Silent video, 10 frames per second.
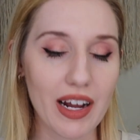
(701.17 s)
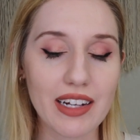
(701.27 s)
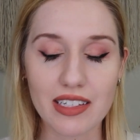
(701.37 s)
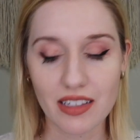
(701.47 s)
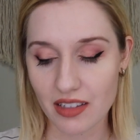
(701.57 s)
I
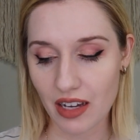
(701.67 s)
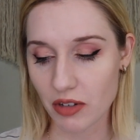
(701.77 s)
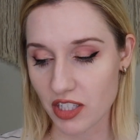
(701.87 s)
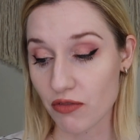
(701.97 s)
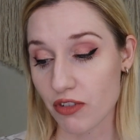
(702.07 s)
didn't, that
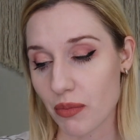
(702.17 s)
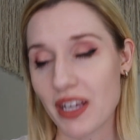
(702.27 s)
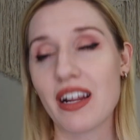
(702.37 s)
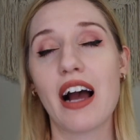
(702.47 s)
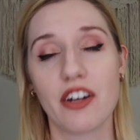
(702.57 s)
wasn't for
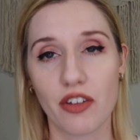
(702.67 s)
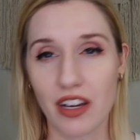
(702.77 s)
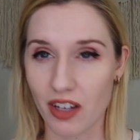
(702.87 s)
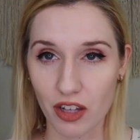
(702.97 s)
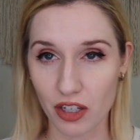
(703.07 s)
me. Now, I know
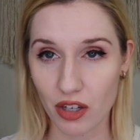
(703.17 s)
that could look